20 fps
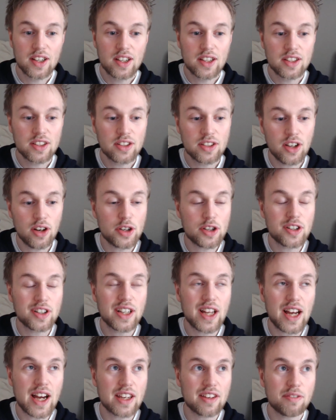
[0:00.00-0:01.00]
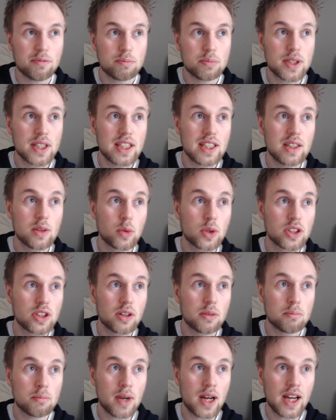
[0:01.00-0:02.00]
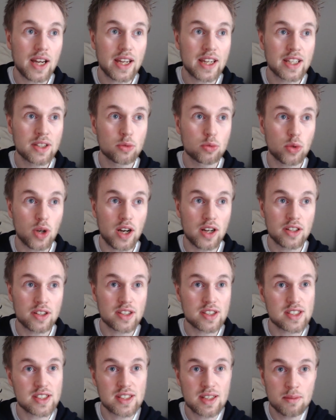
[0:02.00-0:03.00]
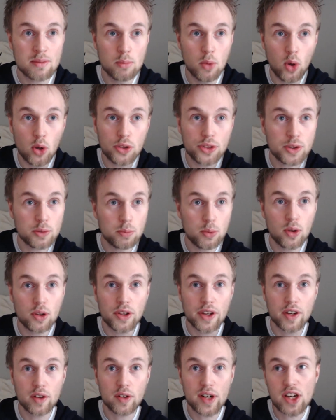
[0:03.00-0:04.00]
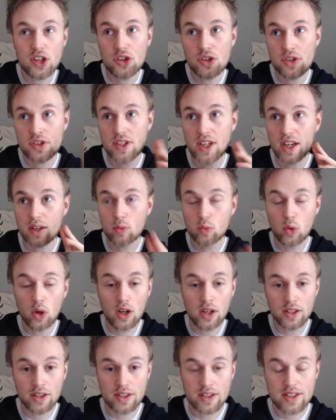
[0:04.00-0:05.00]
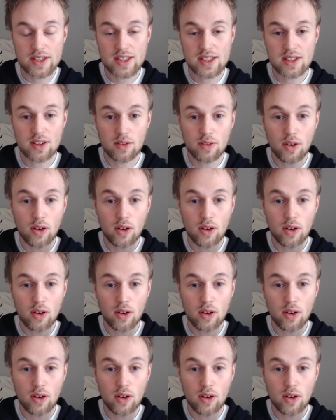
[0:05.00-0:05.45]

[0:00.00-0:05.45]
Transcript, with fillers: You know you're an INFP when your mind runs in multiple directions at once,